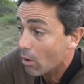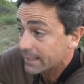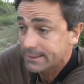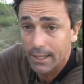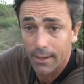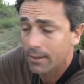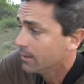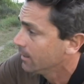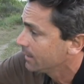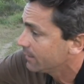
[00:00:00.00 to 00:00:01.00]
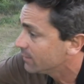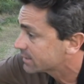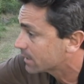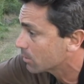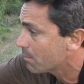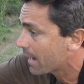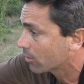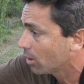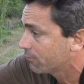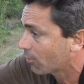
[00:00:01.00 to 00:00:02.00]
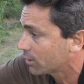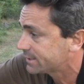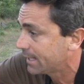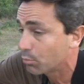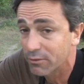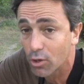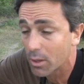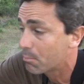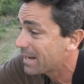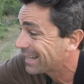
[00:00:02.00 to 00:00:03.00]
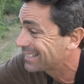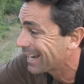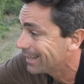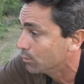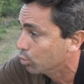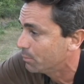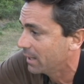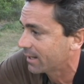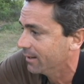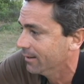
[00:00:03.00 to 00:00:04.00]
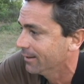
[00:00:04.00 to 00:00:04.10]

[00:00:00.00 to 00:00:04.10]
Right here, in this little mangrove forest here, we've got a blood-colored woodpecker.